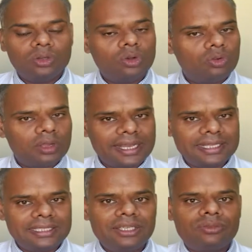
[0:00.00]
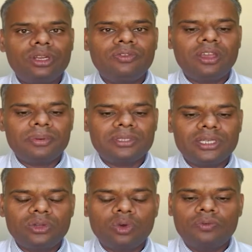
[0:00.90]
or I can say
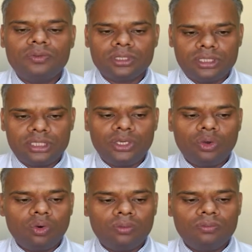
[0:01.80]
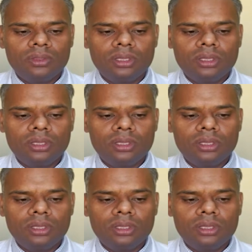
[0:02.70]
25% of CO.